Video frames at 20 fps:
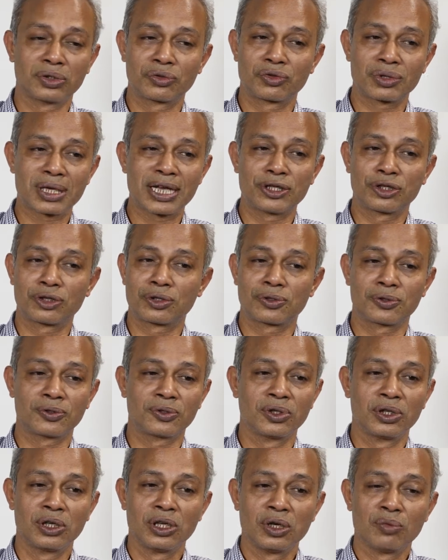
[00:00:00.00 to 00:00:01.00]
tries
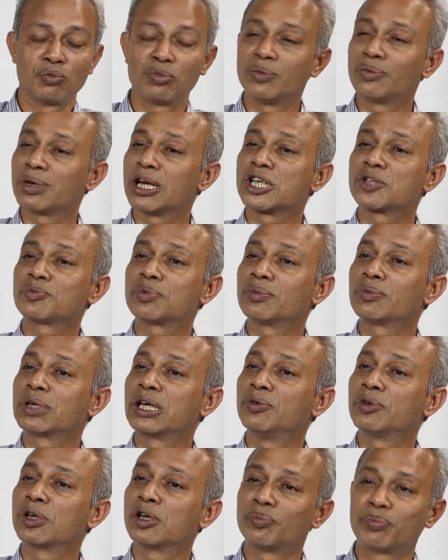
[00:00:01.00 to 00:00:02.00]
to mobilize
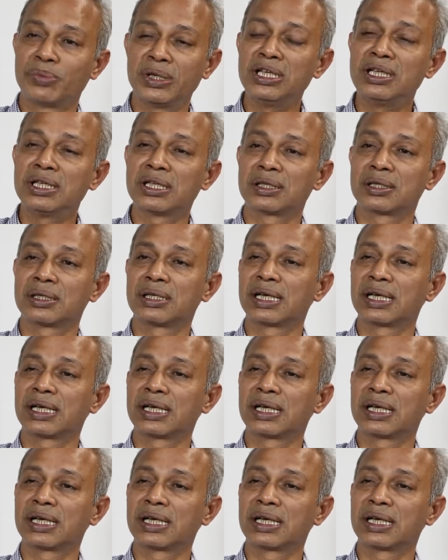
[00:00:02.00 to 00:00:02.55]
public opinion